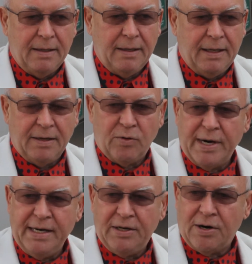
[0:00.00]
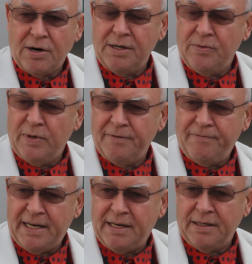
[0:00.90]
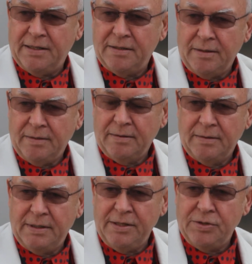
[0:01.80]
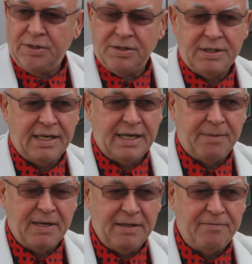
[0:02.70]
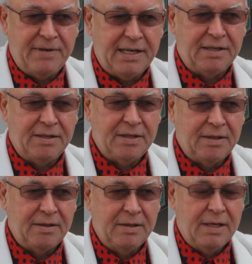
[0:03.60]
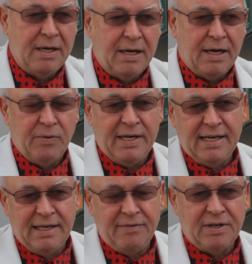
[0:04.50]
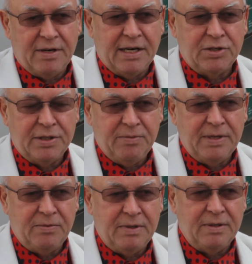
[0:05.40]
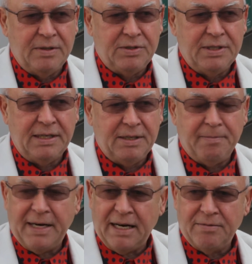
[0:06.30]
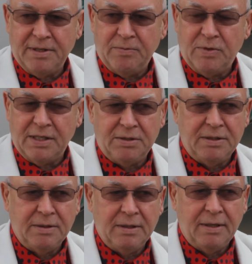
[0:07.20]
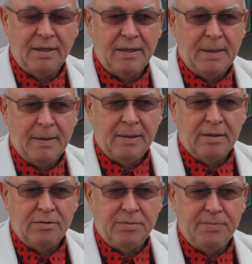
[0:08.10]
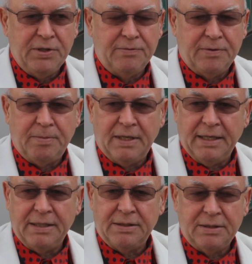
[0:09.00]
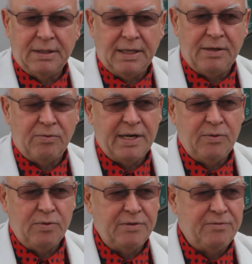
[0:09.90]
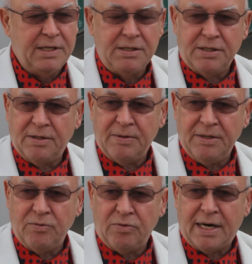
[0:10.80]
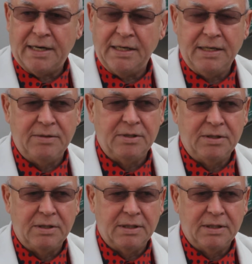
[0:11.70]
Had a great garden with a fountain. He used to sit out by the fountain. When he lived there, I actually went and sat in the back with him once. It was a beautiful place. Had a redwood fence, so it rotted. It was.